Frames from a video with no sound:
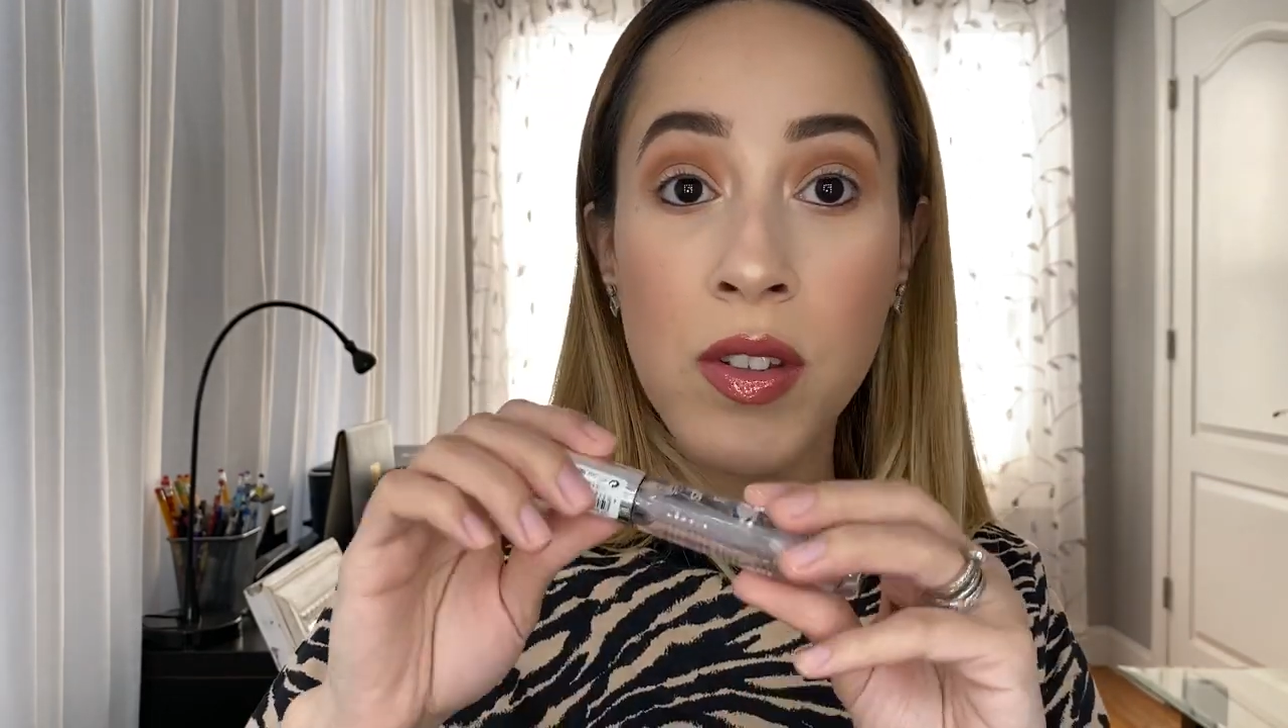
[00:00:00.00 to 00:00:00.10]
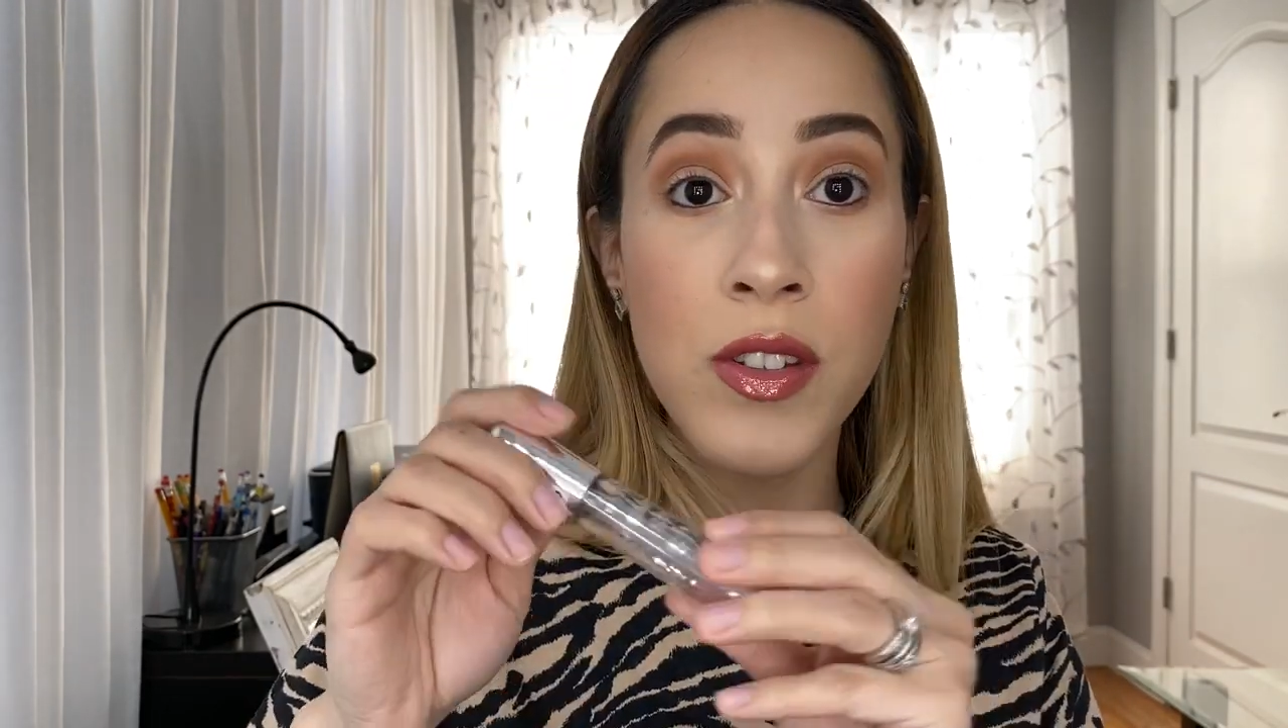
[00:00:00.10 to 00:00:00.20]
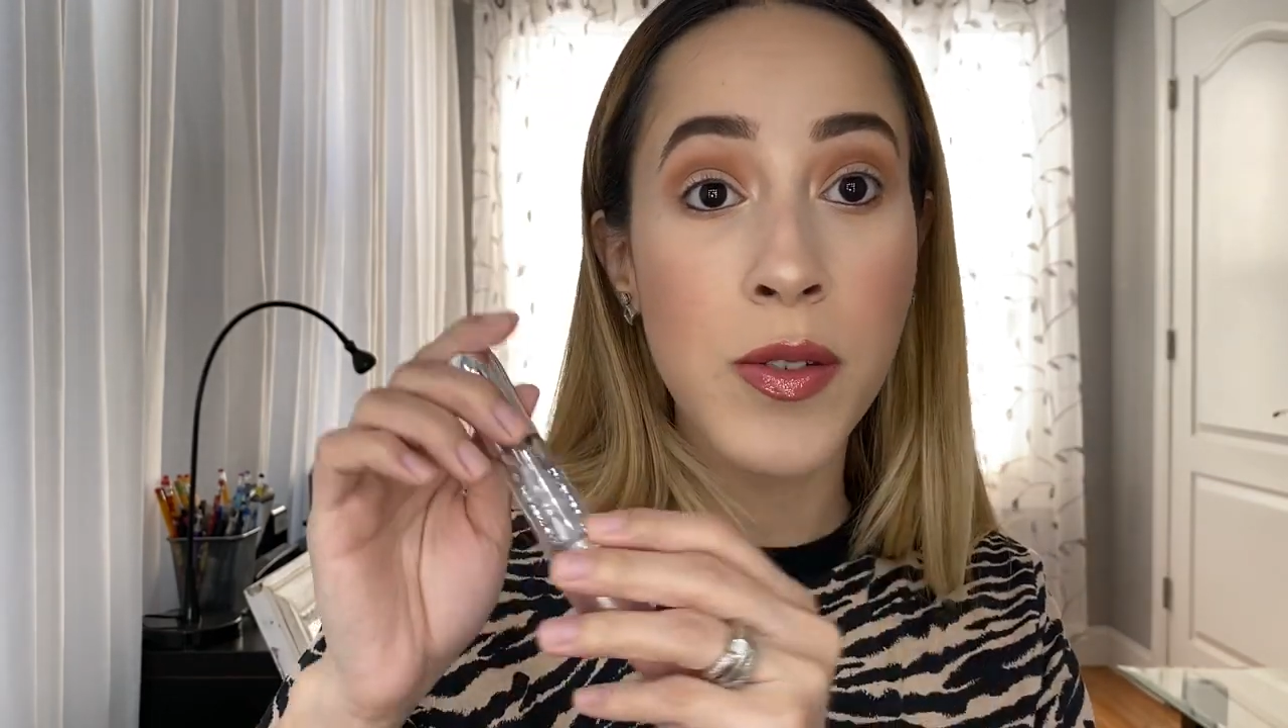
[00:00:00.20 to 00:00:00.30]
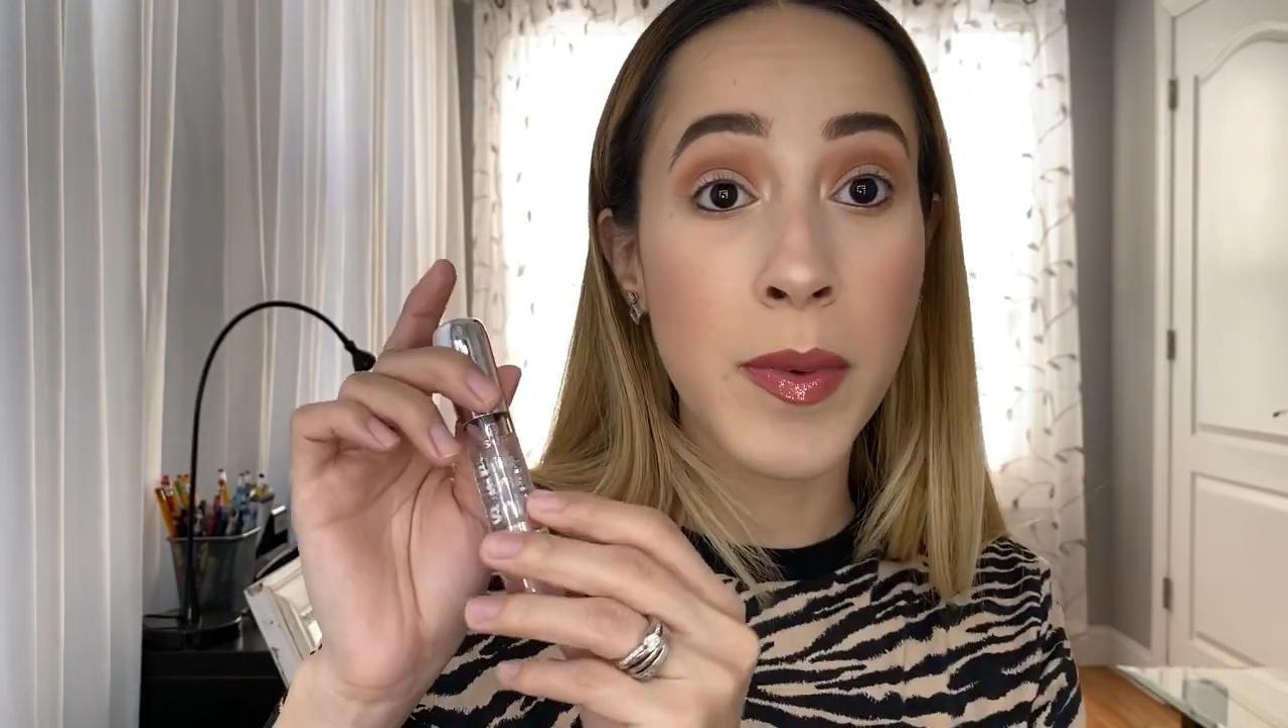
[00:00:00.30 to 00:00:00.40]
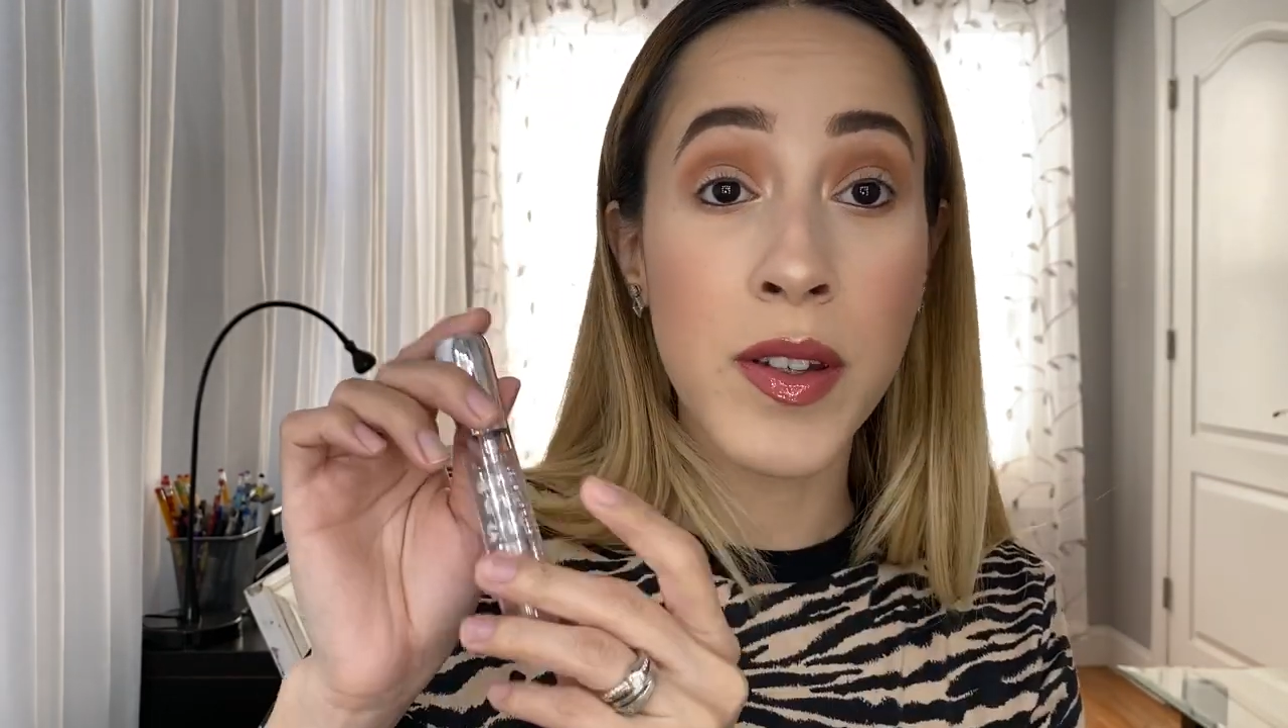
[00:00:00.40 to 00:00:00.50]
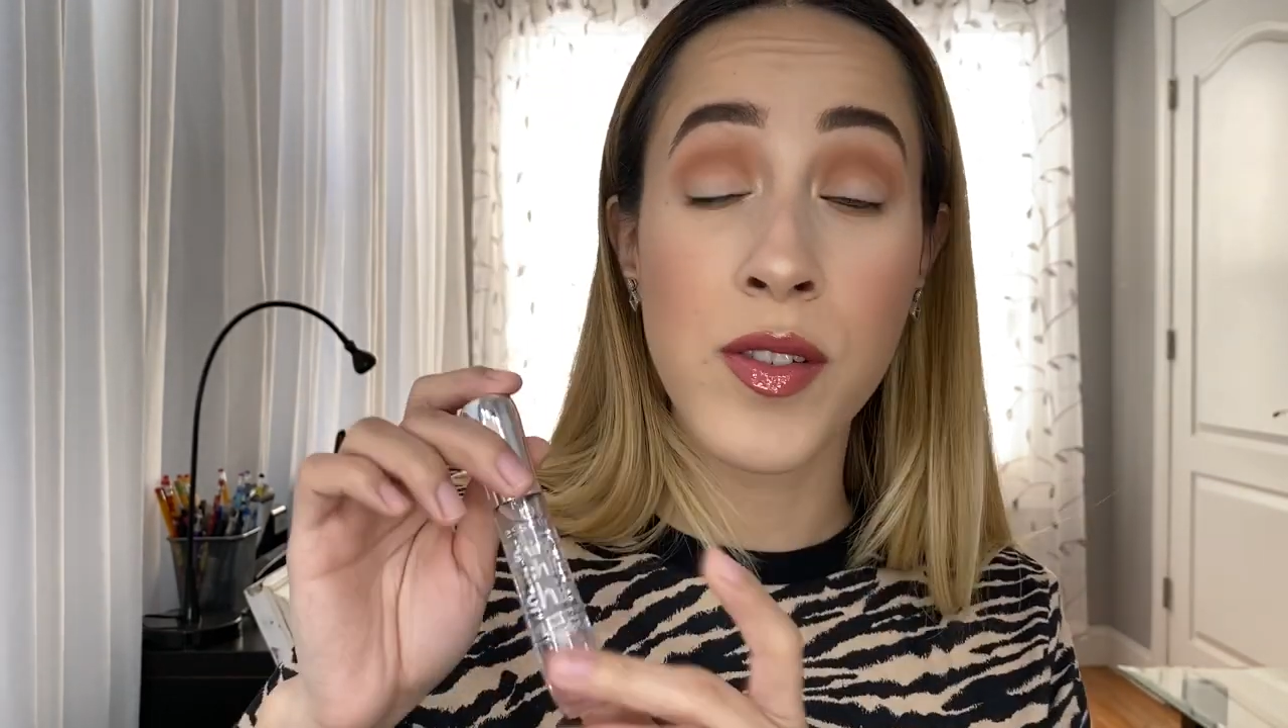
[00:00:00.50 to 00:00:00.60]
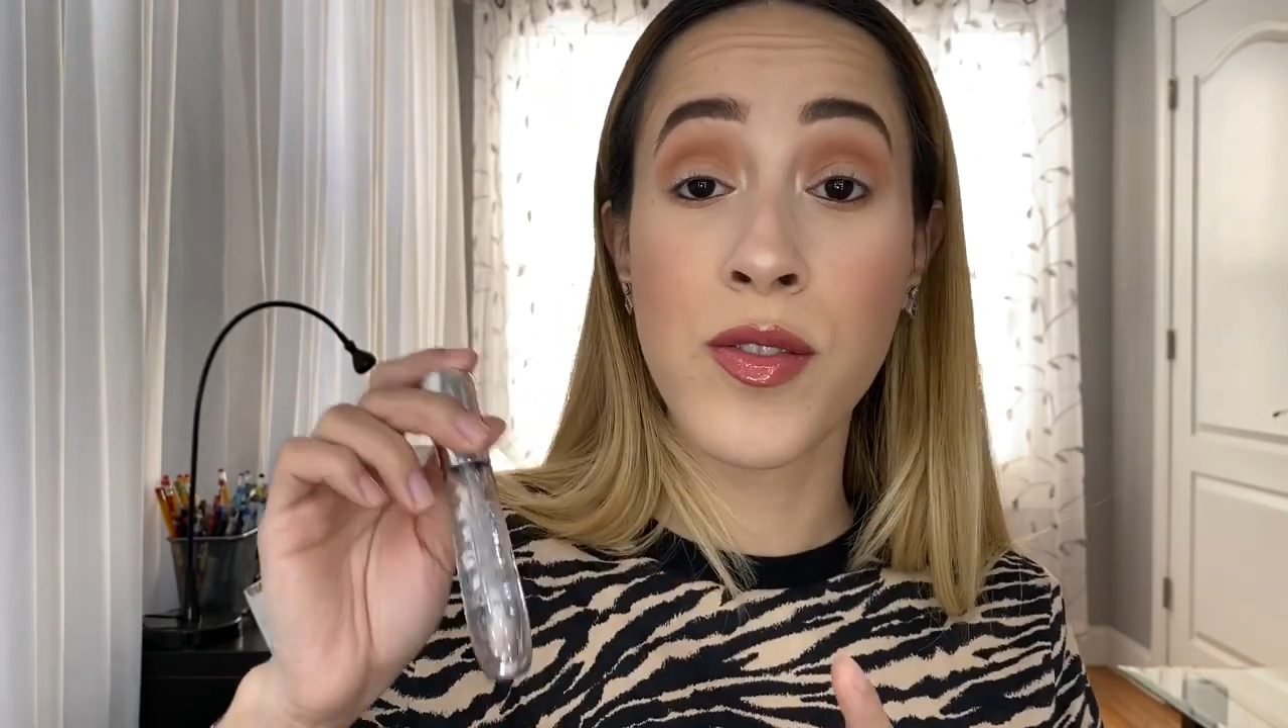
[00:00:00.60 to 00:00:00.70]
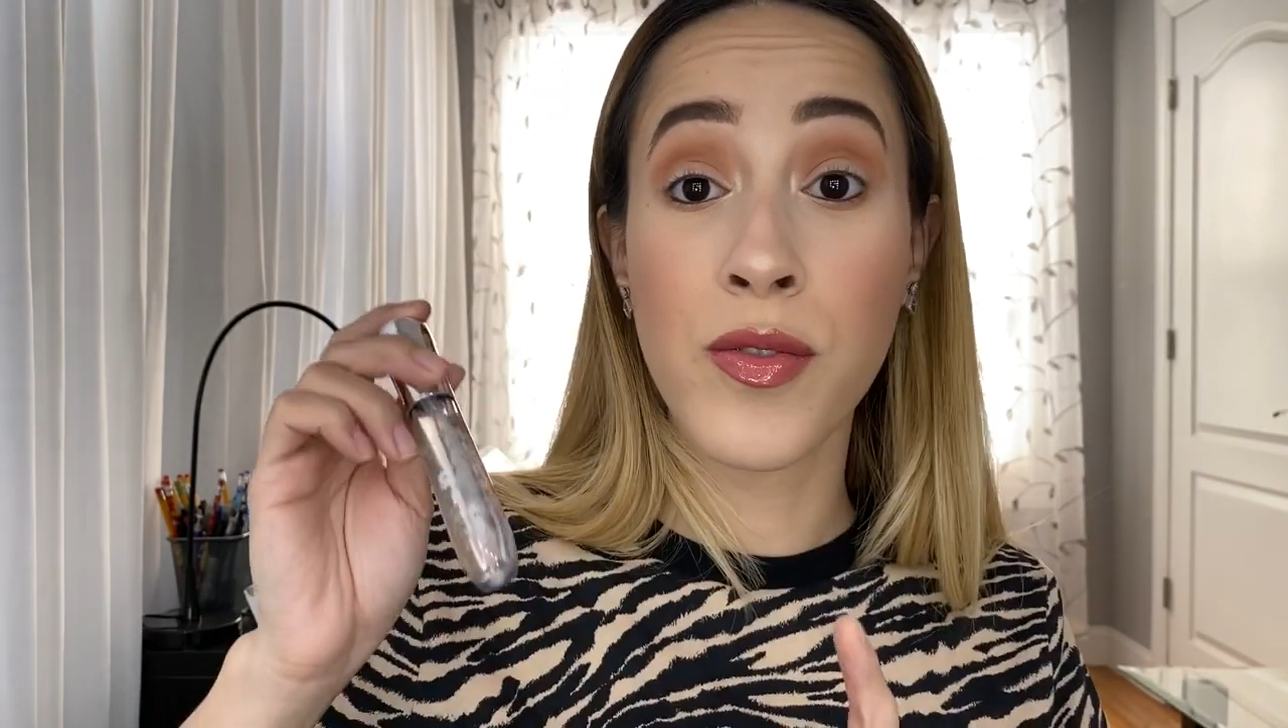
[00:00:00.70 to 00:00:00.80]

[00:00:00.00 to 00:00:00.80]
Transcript: smells